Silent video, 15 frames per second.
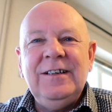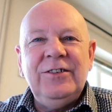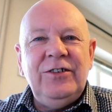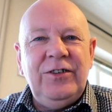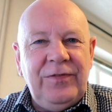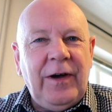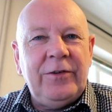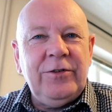
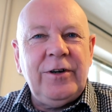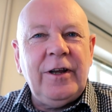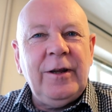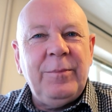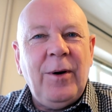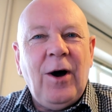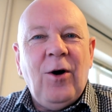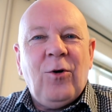She's found another
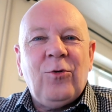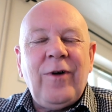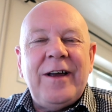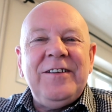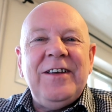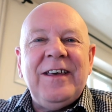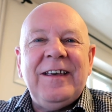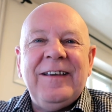bar
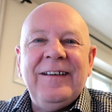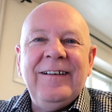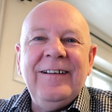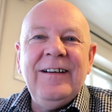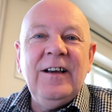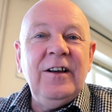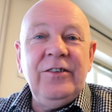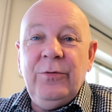already.
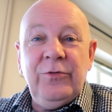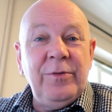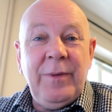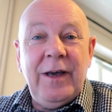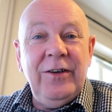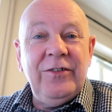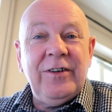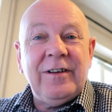She was
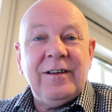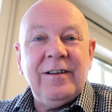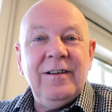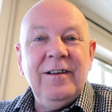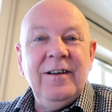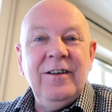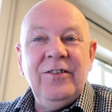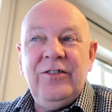amazing.
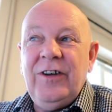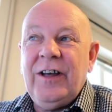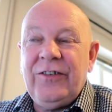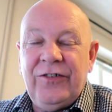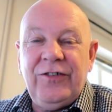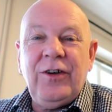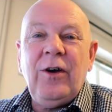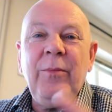She had
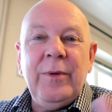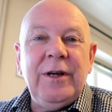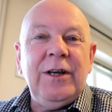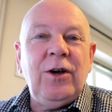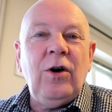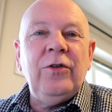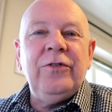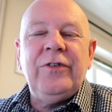so many
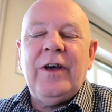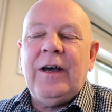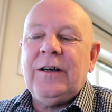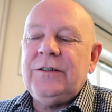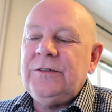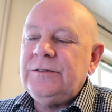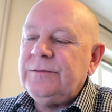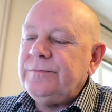
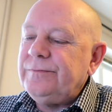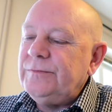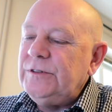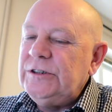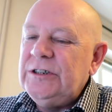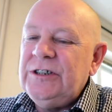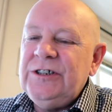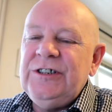contacts.
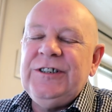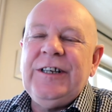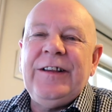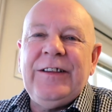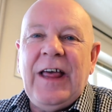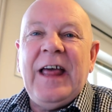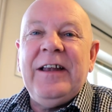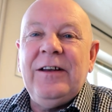She
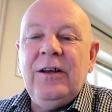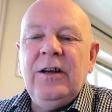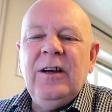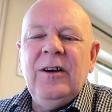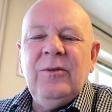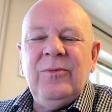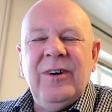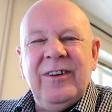said then,
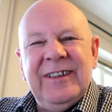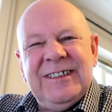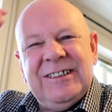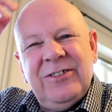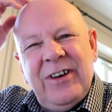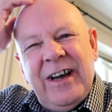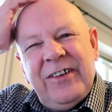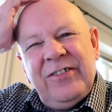well, it's
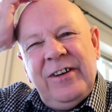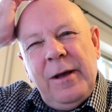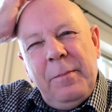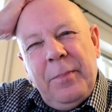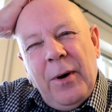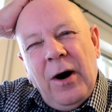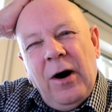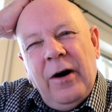not actually a
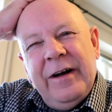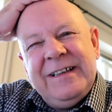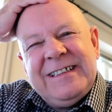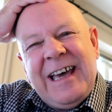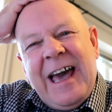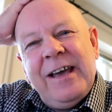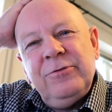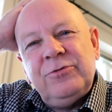bar, it's
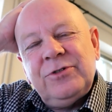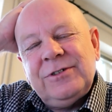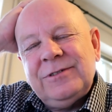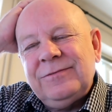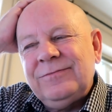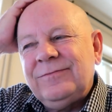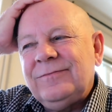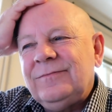a house.
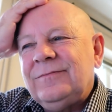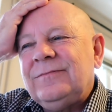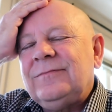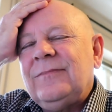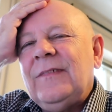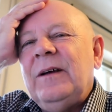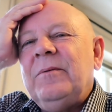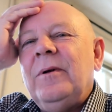
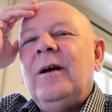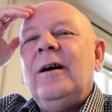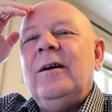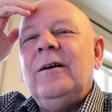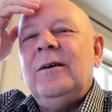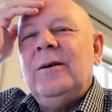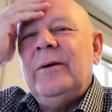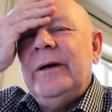I'm like,
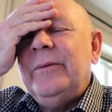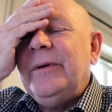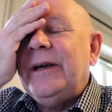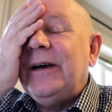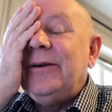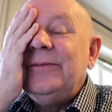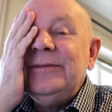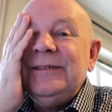oh, here we
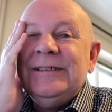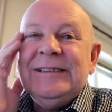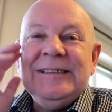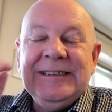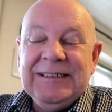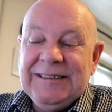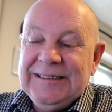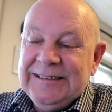go.
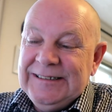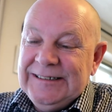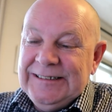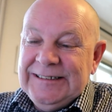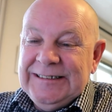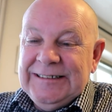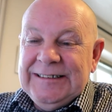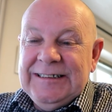
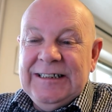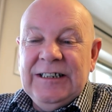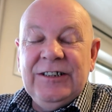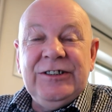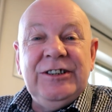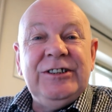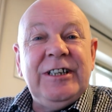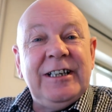
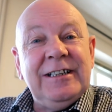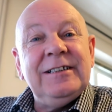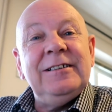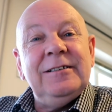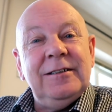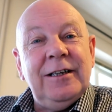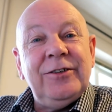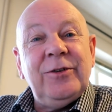She said,
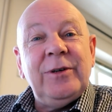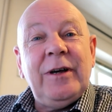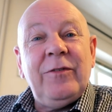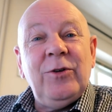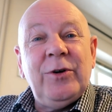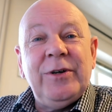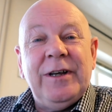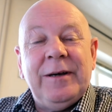let's go and have a
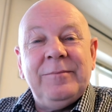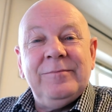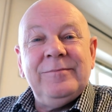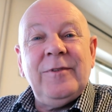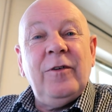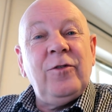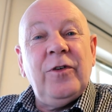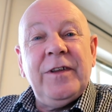look at it.
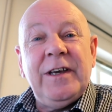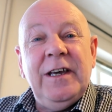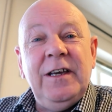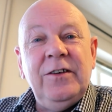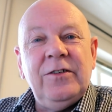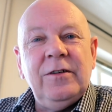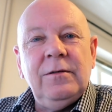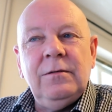I've got the
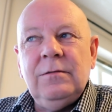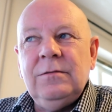keys.